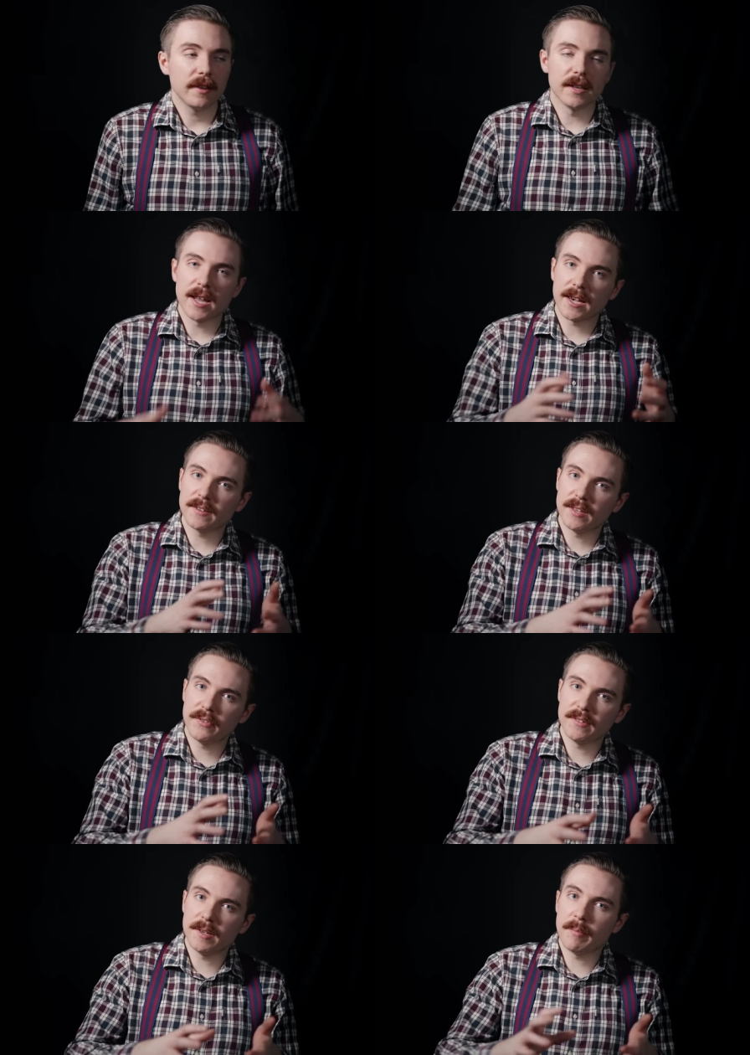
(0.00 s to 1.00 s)
the
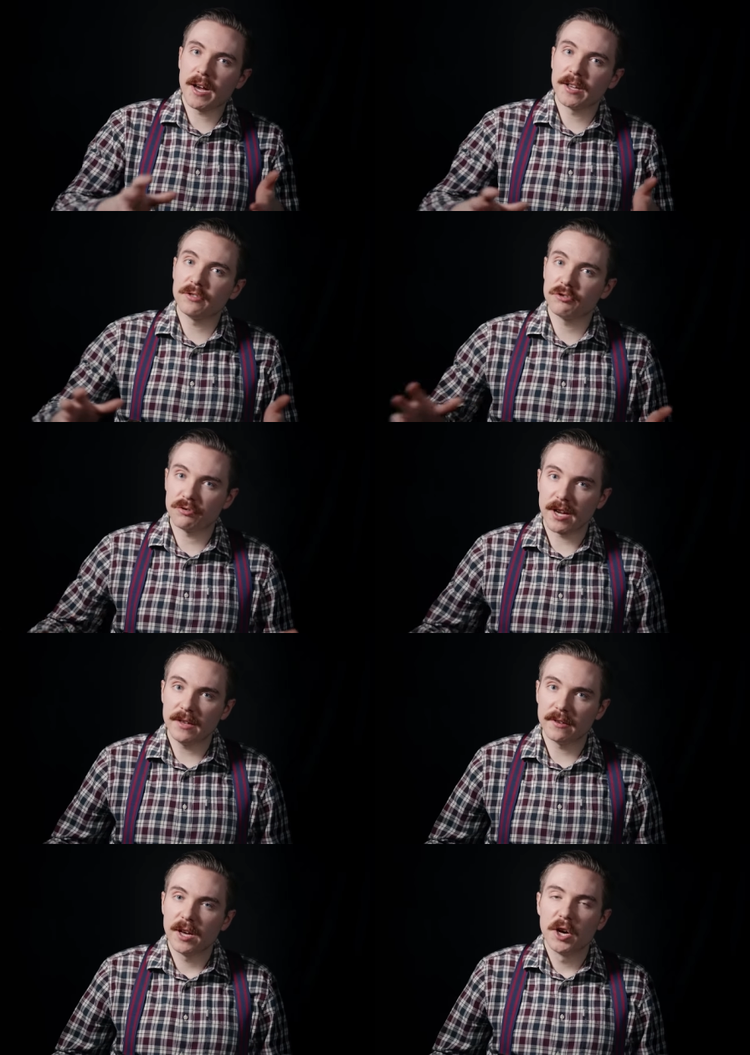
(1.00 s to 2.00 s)
negativity bias
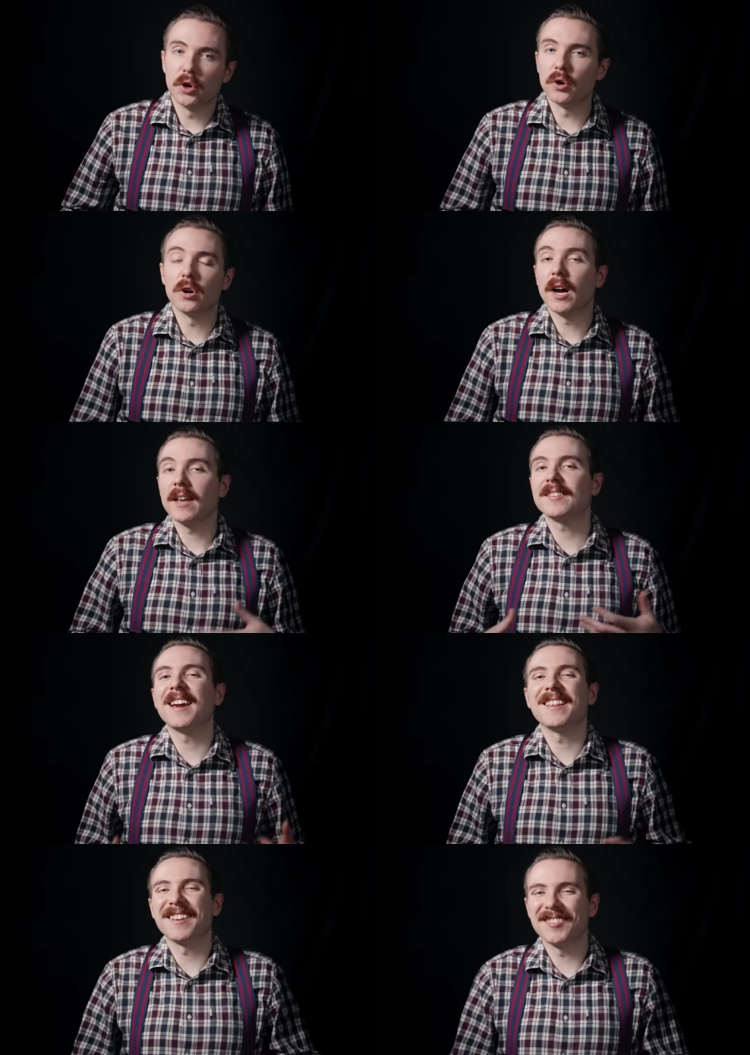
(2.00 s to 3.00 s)
trait, or as I
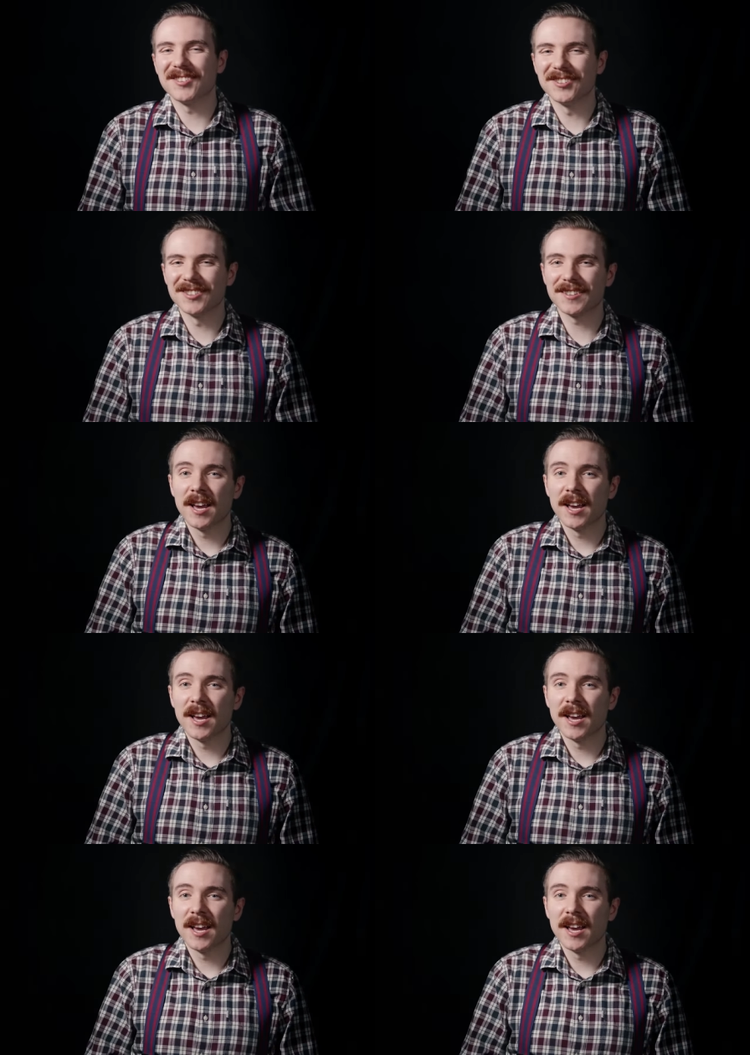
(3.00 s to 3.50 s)
like to call it,